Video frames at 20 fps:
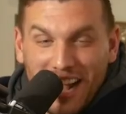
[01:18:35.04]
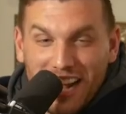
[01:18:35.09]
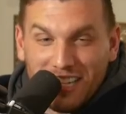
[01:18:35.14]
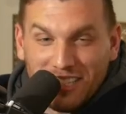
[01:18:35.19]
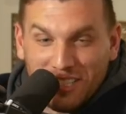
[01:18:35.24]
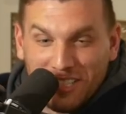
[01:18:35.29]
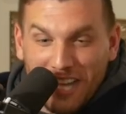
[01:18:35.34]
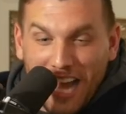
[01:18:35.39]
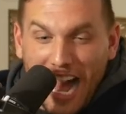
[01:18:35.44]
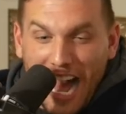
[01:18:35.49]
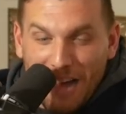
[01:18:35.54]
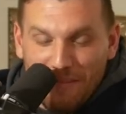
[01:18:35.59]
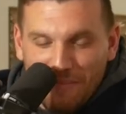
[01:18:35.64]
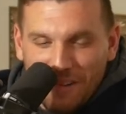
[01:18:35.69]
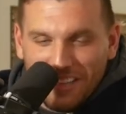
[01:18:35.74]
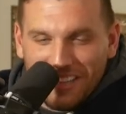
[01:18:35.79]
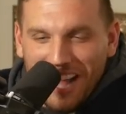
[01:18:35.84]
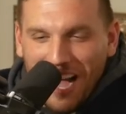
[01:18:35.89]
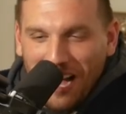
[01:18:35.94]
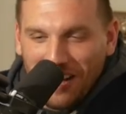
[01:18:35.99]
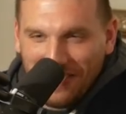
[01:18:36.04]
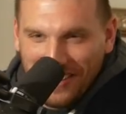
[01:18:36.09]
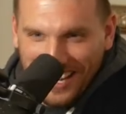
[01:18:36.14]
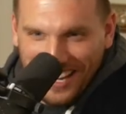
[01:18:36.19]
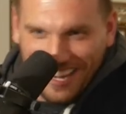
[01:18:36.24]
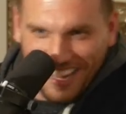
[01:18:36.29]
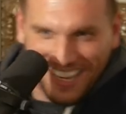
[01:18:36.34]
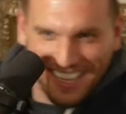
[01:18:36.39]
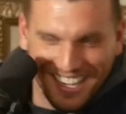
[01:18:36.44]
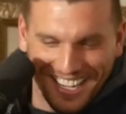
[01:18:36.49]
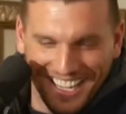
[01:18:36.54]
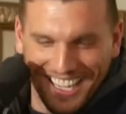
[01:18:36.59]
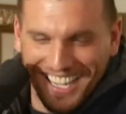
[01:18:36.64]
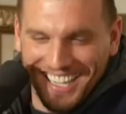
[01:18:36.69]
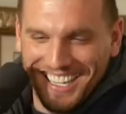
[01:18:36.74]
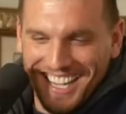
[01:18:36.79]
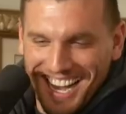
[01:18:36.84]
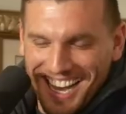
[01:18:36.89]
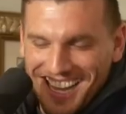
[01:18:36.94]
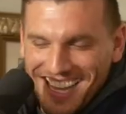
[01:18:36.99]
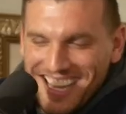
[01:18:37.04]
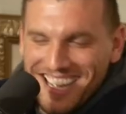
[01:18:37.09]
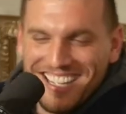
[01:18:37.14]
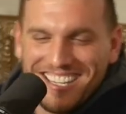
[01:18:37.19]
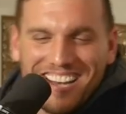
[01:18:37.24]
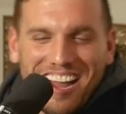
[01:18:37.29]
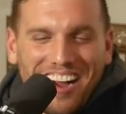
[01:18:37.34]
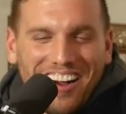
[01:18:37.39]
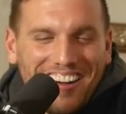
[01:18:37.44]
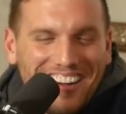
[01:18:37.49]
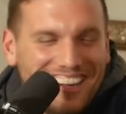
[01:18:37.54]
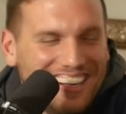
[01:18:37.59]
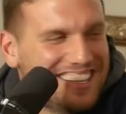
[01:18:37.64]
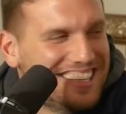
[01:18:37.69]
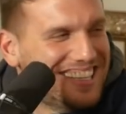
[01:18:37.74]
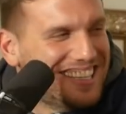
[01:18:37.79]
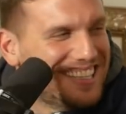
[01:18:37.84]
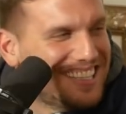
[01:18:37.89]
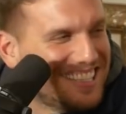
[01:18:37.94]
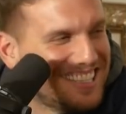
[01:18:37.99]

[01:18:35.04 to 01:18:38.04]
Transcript: got to stop. no, I'm kidding. yeah. You no. guys get it